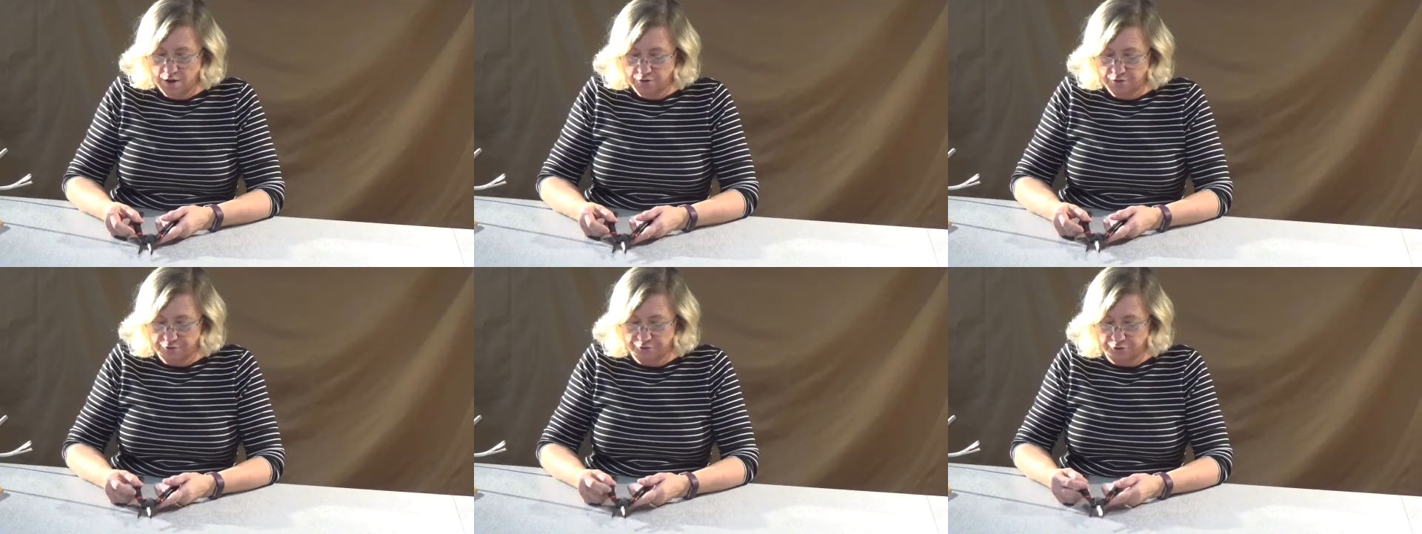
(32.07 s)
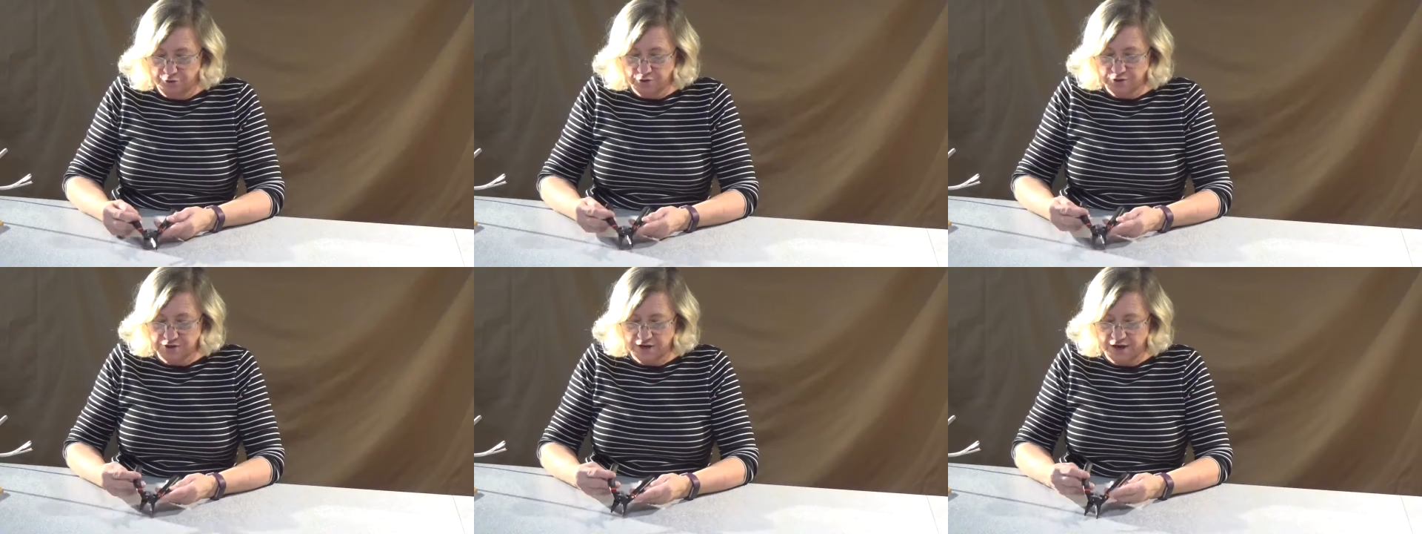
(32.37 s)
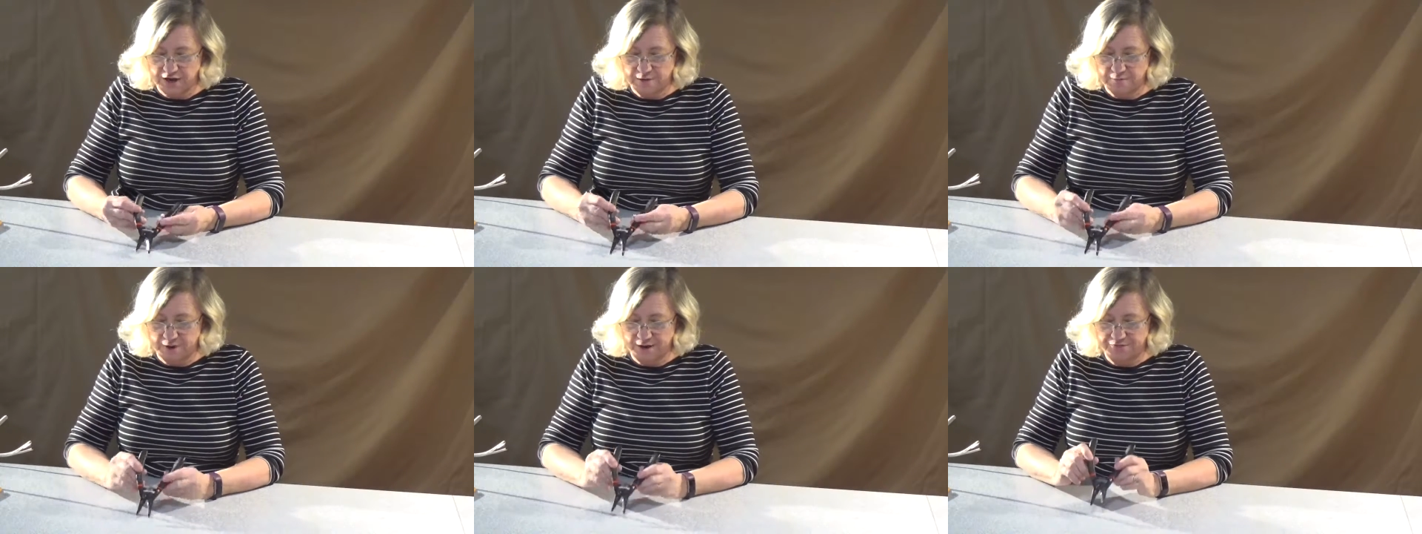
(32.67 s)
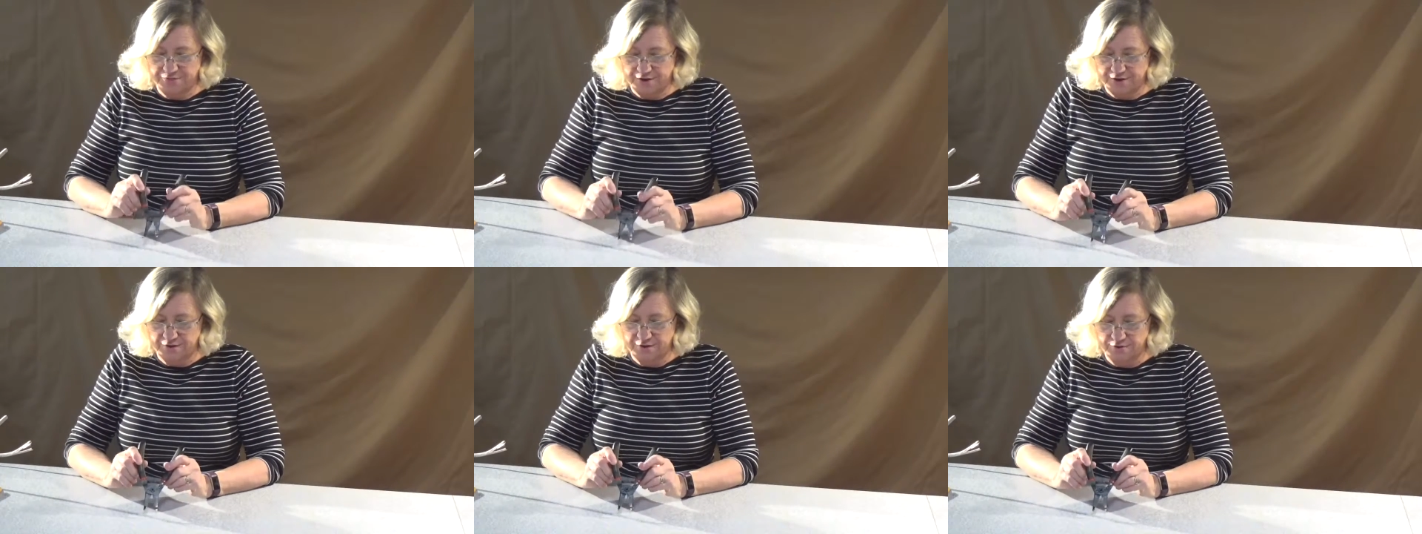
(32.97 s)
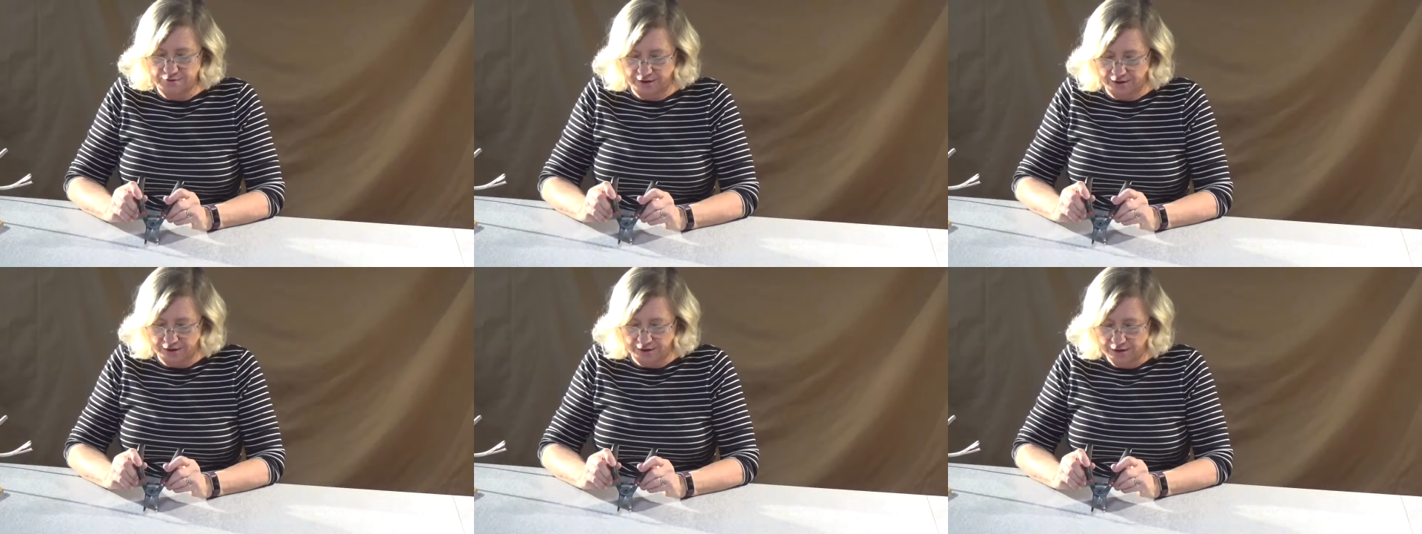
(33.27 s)
The first item I think
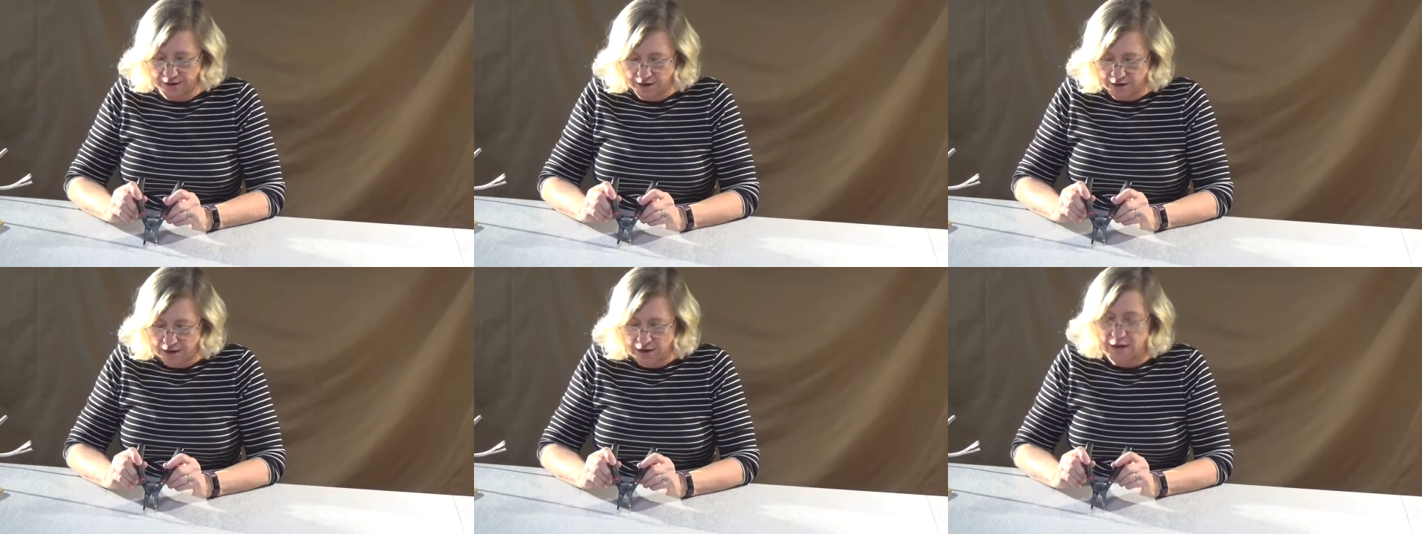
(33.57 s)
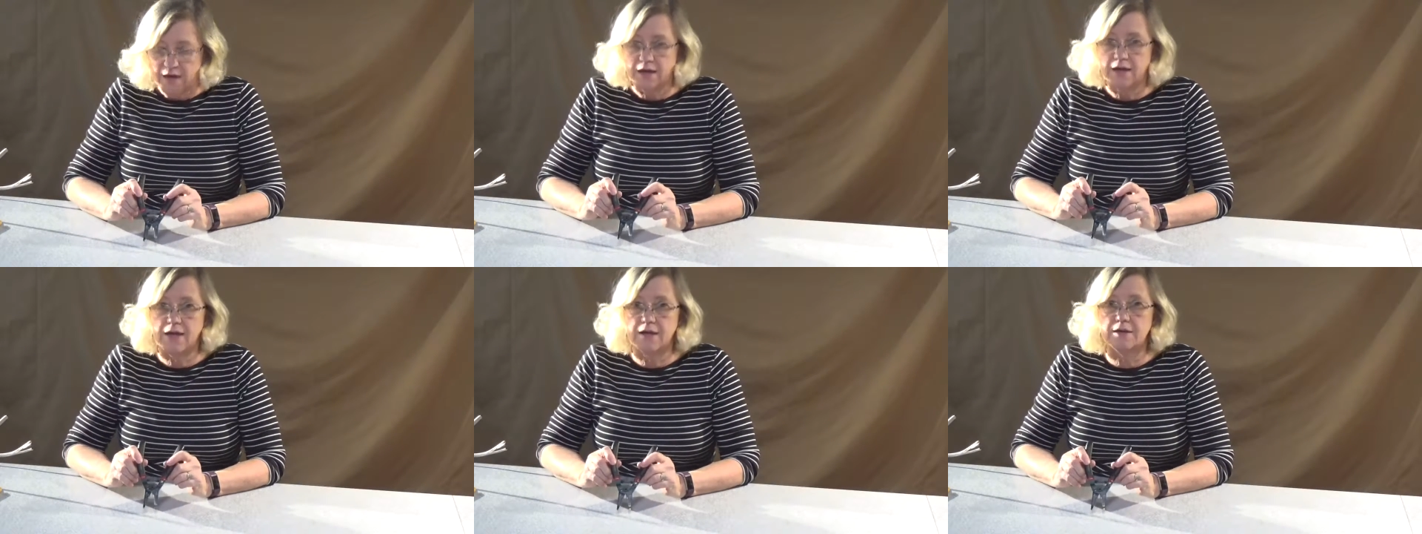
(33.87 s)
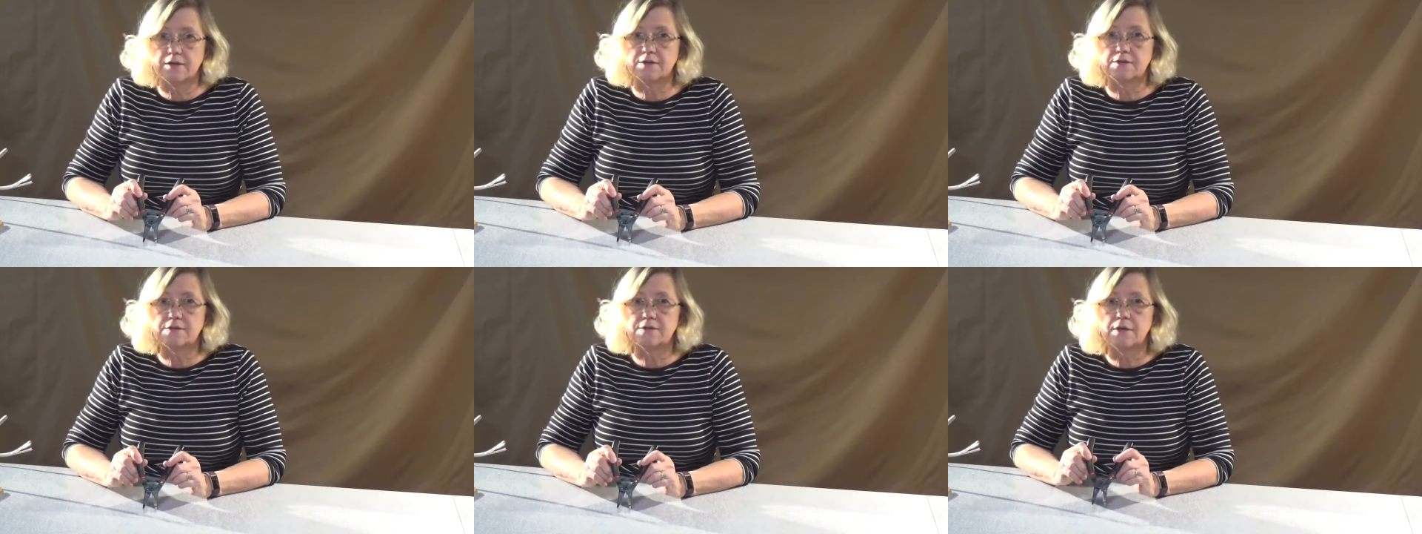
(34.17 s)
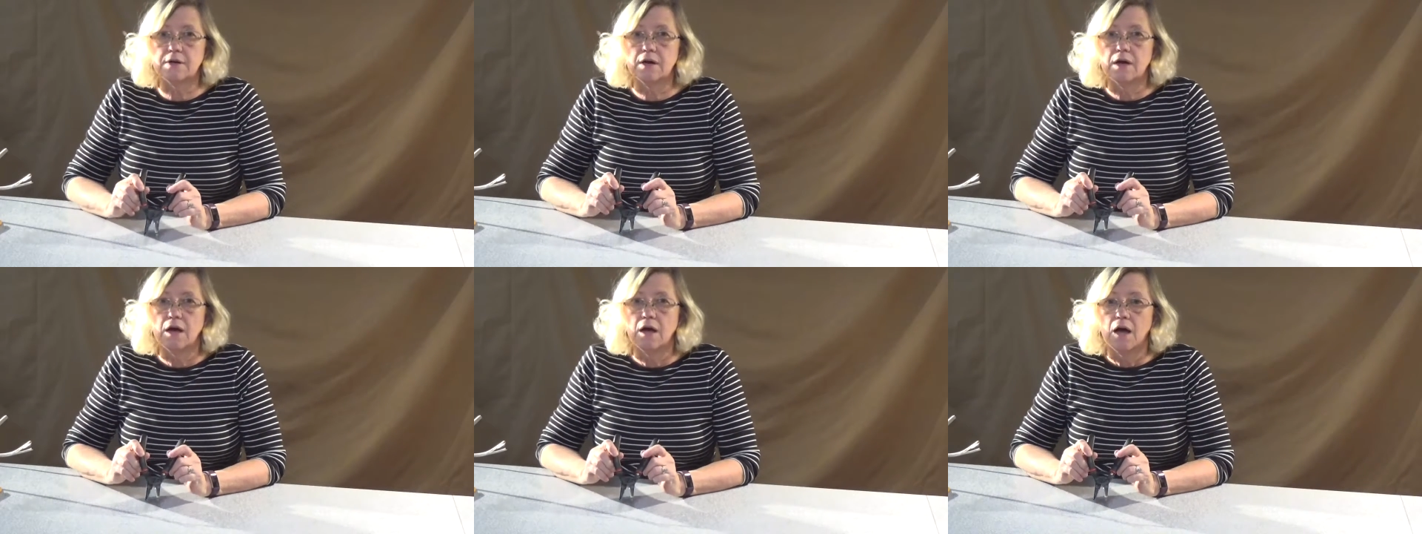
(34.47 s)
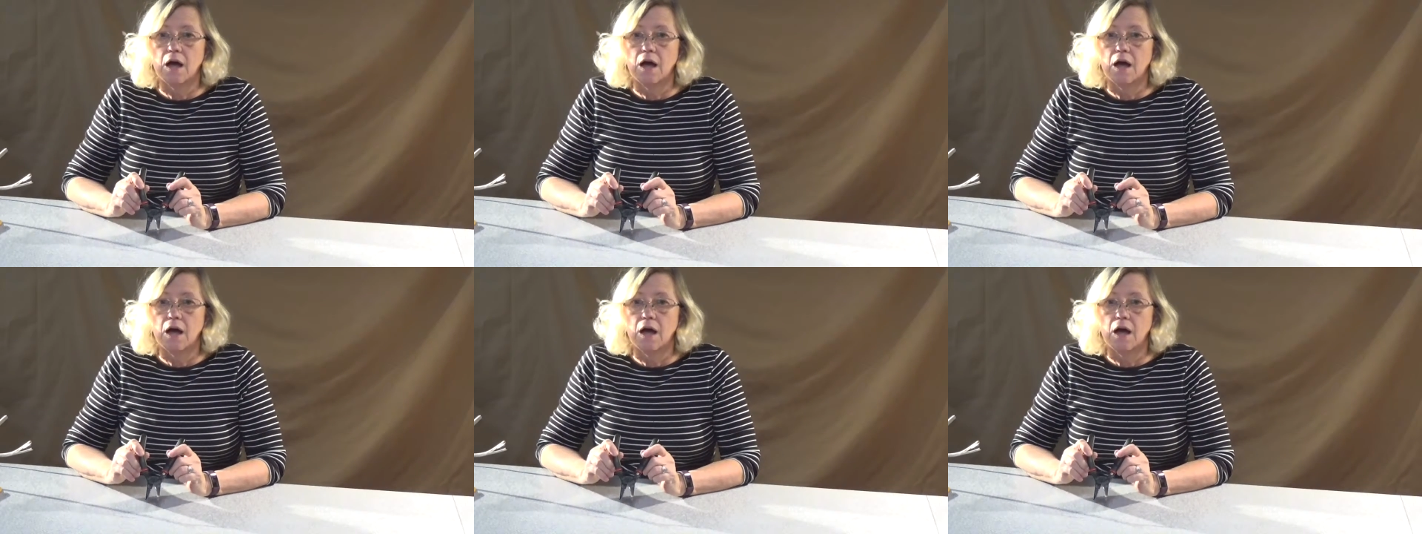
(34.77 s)
you need is